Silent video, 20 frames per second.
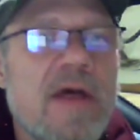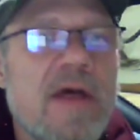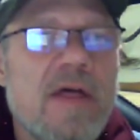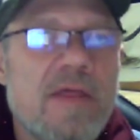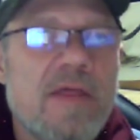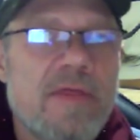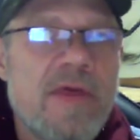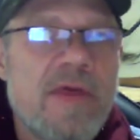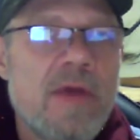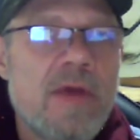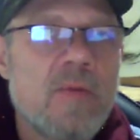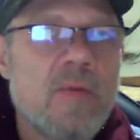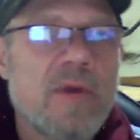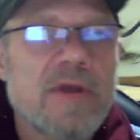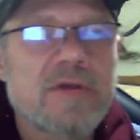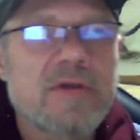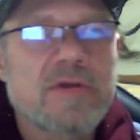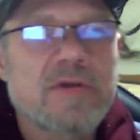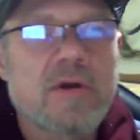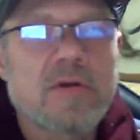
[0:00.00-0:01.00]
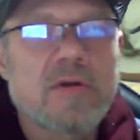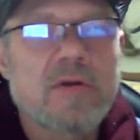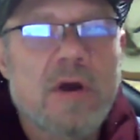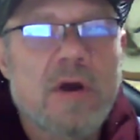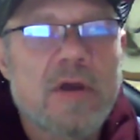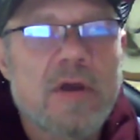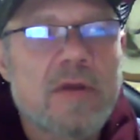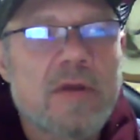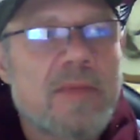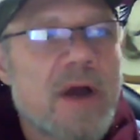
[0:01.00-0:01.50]
then we can start
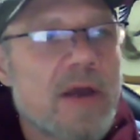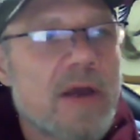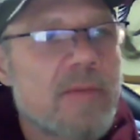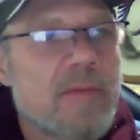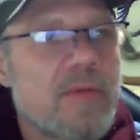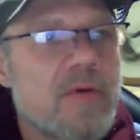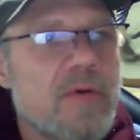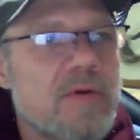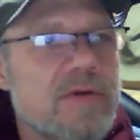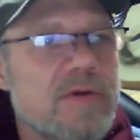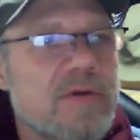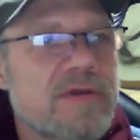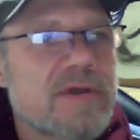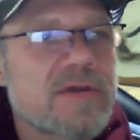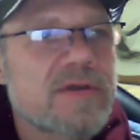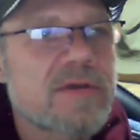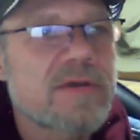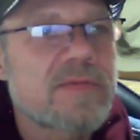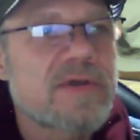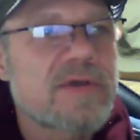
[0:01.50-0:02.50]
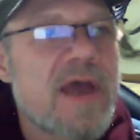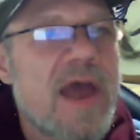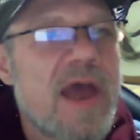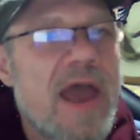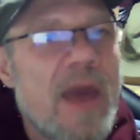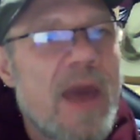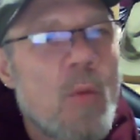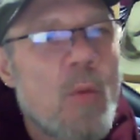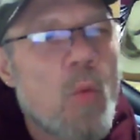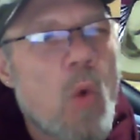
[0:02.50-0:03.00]
talking about computer systems
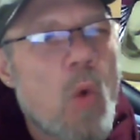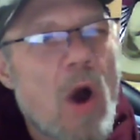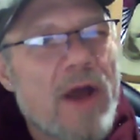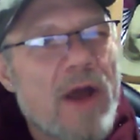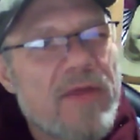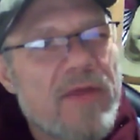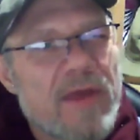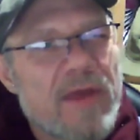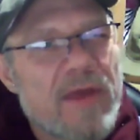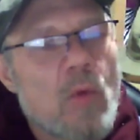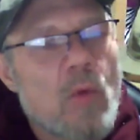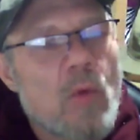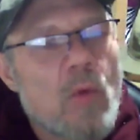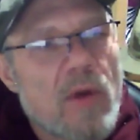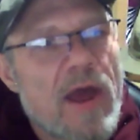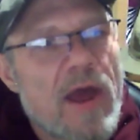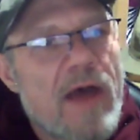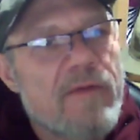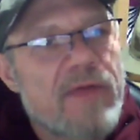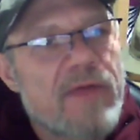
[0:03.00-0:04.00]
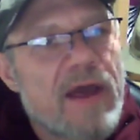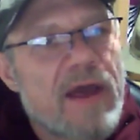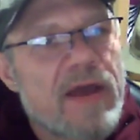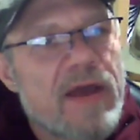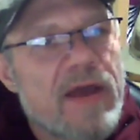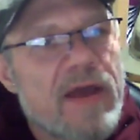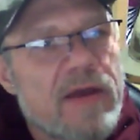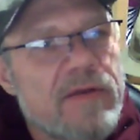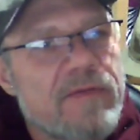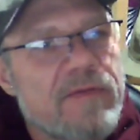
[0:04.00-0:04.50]
and why they won't have that
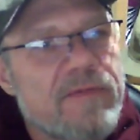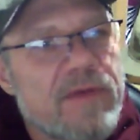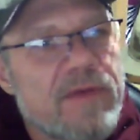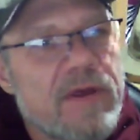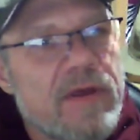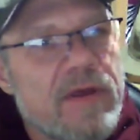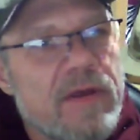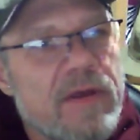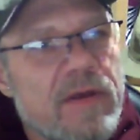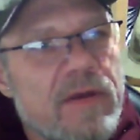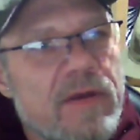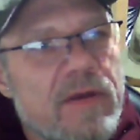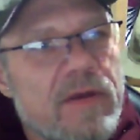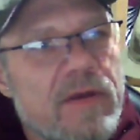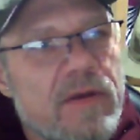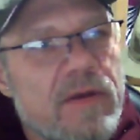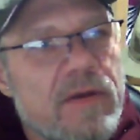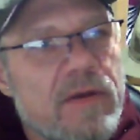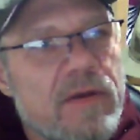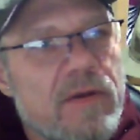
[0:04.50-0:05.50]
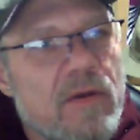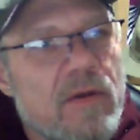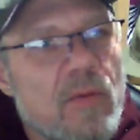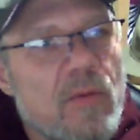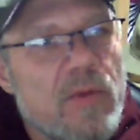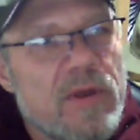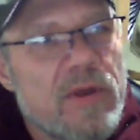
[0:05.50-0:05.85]
kind of thing. We can.